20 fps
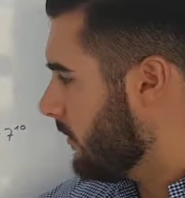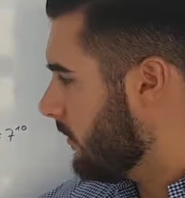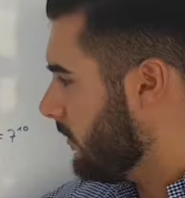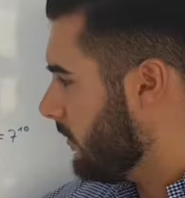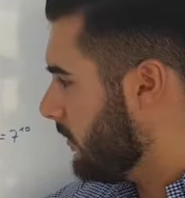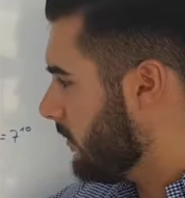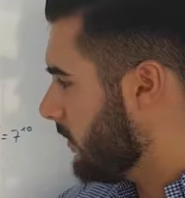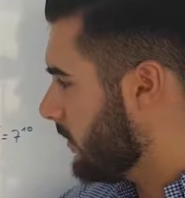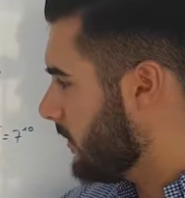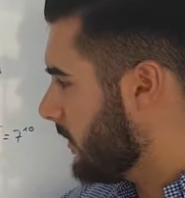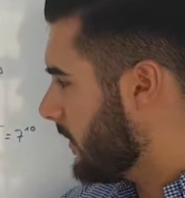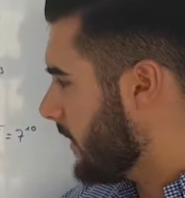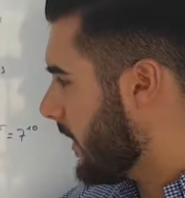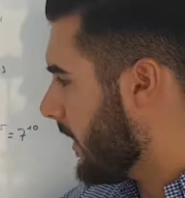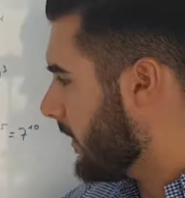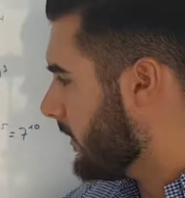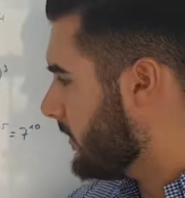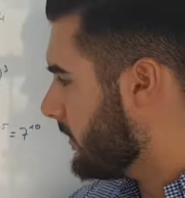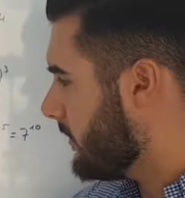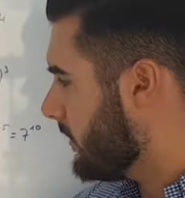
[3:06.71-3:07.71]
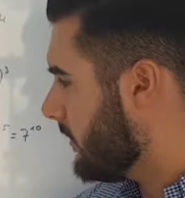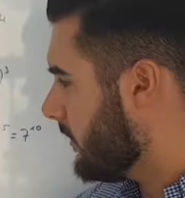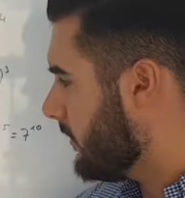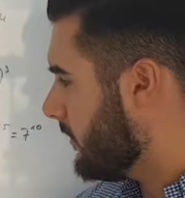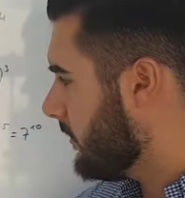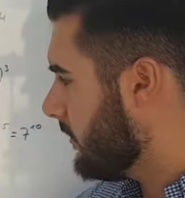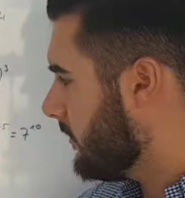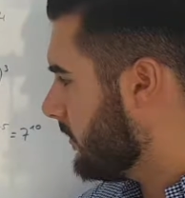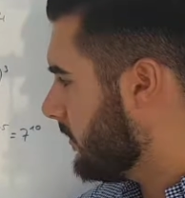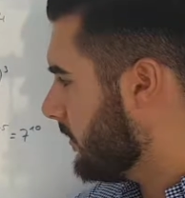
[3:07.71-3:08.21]
you could
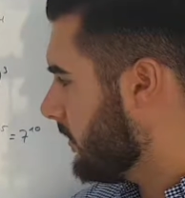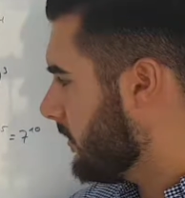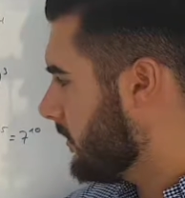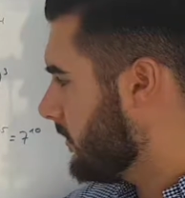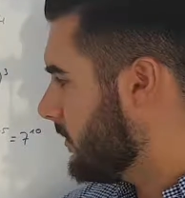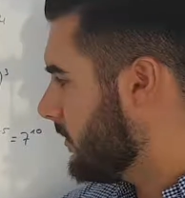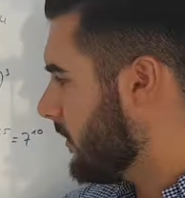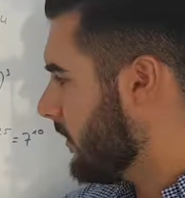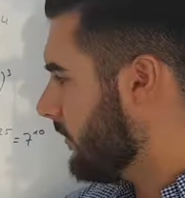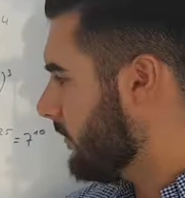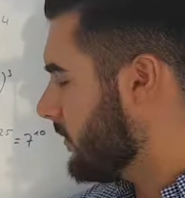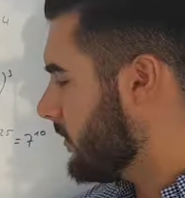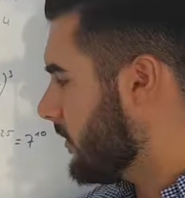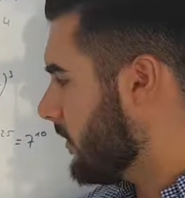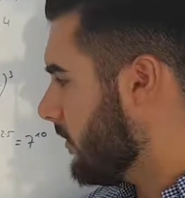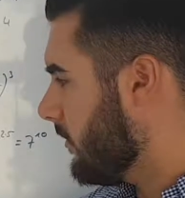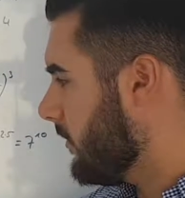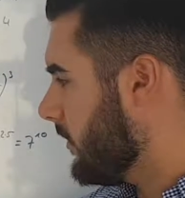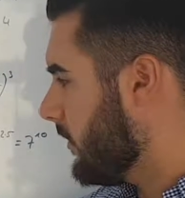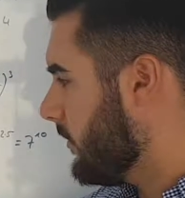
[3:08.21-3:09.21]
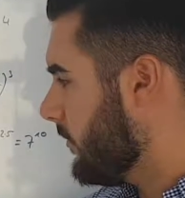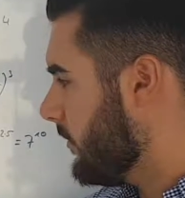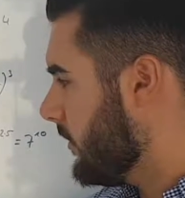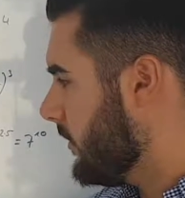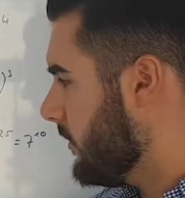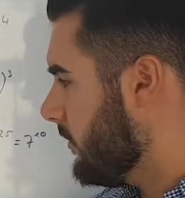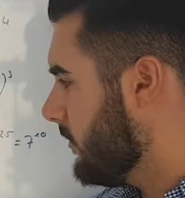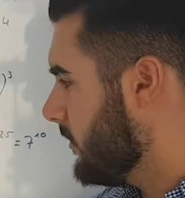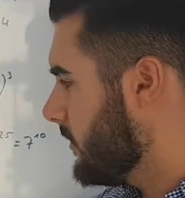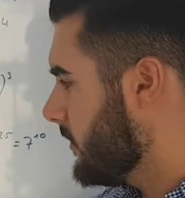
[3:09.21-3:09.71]
cancel these 7's out and
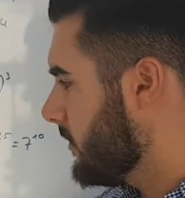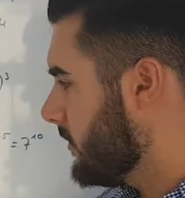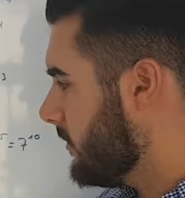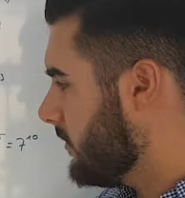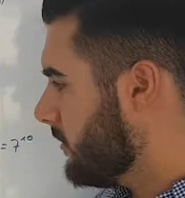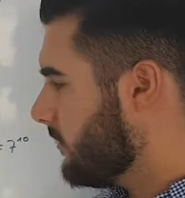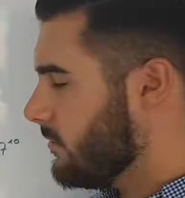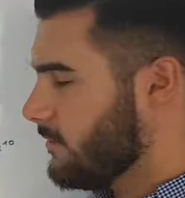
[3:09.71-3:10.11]
reduce